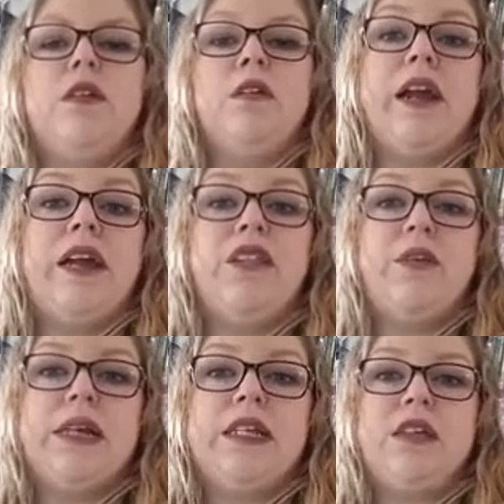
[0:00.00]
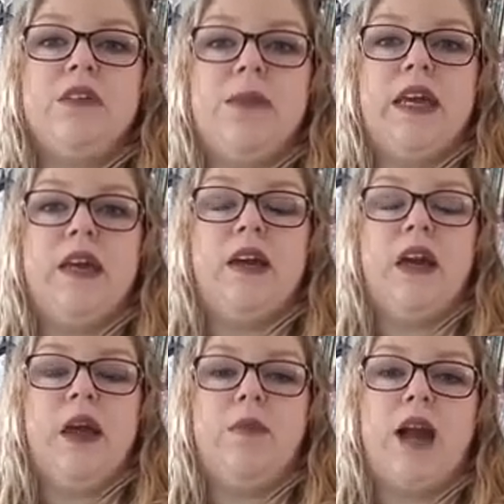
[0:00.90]
Granted, there may still be
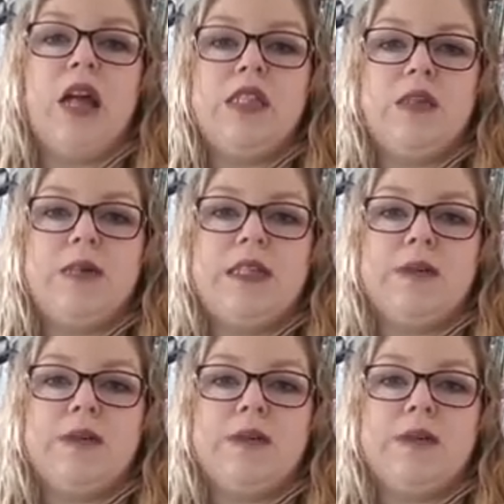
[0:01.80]
a consequence